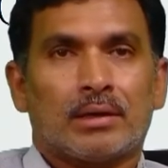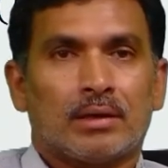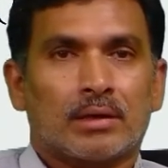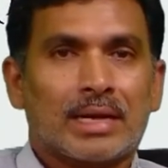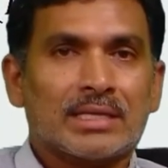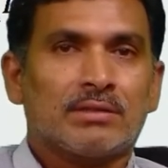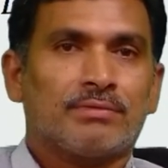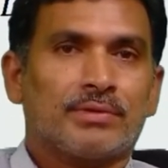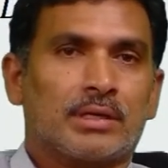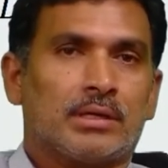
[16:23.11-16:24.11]

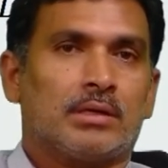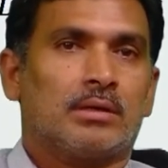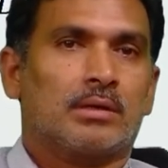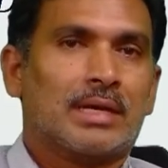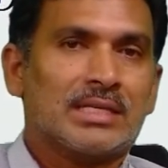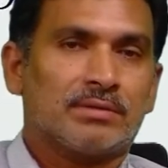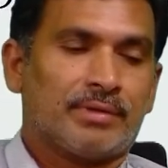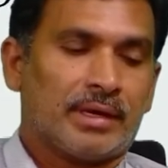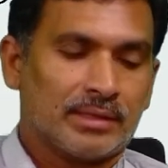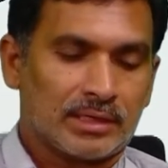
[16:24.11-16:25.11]
classifying
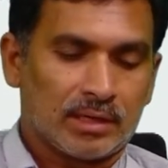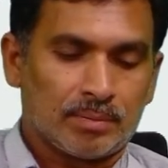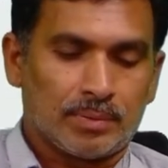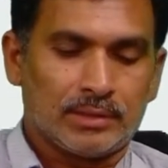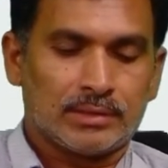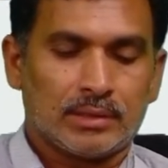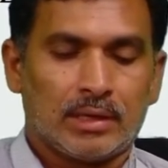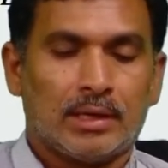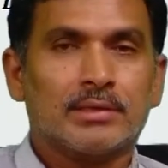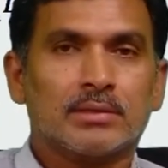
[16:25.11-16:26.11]
the tuples
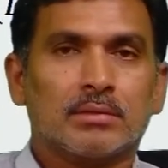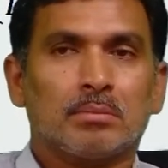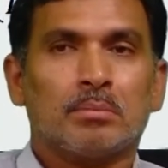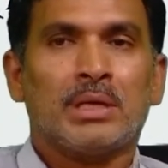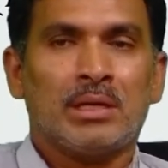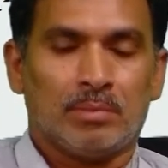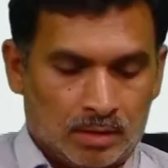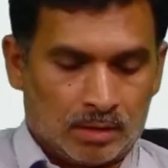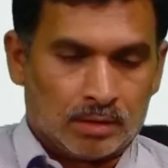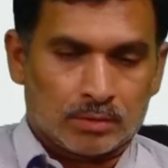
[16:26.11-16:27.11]
is
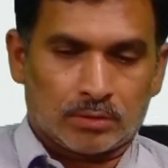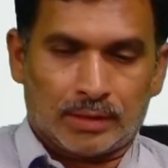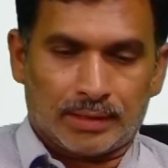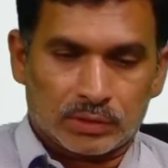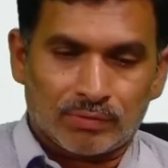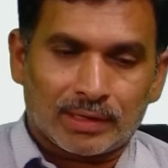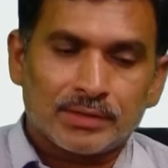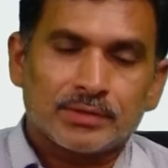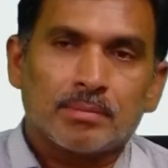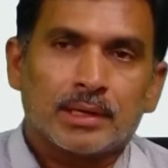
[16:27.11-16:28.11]
minimal. So let us quickly
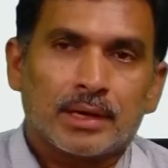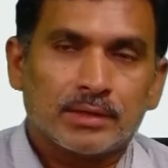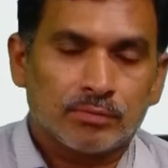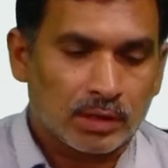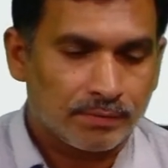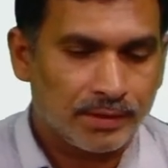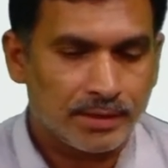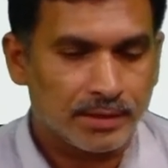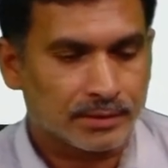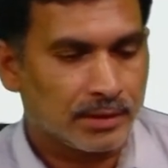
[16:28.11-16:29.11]
summarize what we
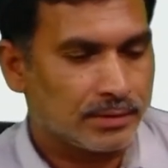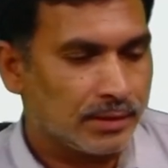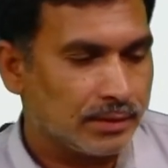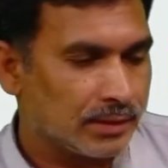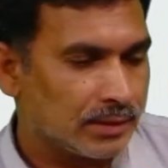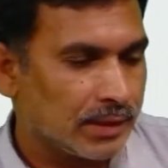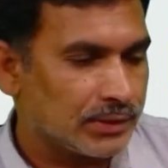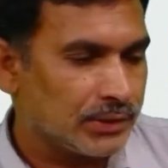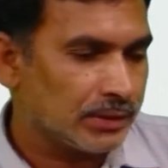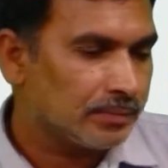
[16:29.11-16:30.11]
discussed in this
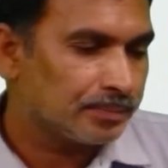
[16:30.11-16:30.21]
lecture.